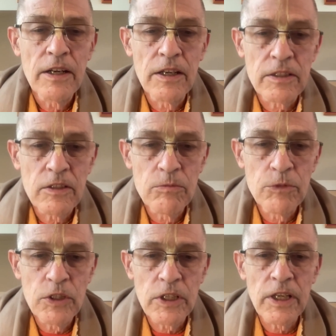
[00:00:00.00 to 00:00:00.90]
on
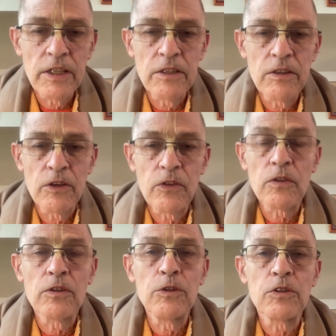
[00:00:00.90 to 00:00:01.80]
communicating our
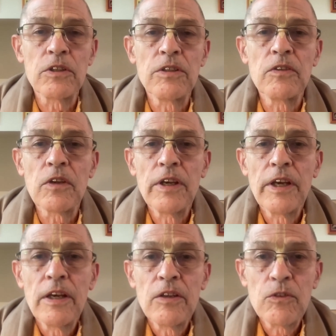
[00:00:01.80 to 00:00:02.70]
solutions
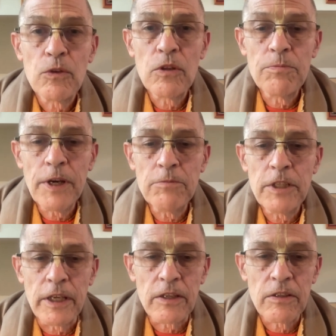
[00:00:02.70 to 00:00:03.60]
to the
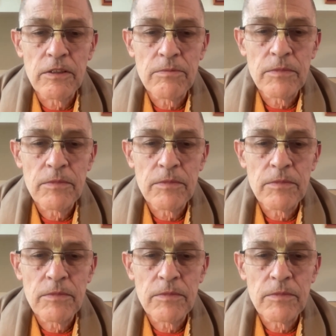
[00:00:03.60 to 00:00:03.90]
public,